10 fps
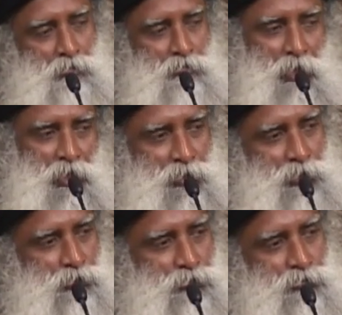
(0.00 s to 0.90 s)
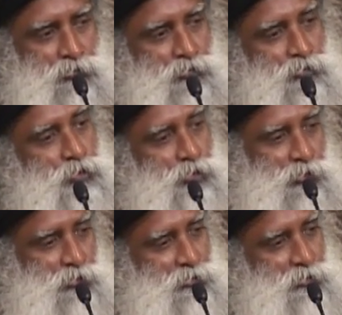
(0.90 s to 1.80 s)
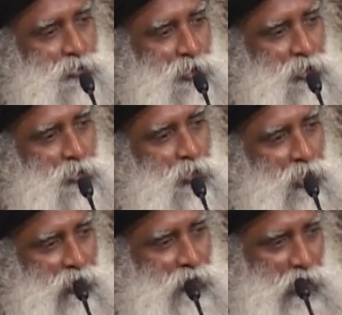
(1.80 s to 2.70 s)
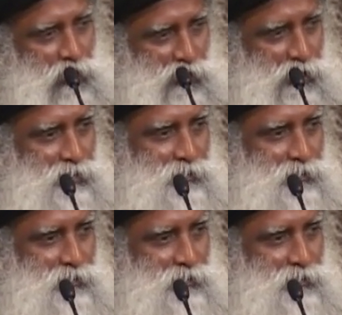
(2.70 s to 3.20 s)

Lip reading: mud into food, that's called agriculture.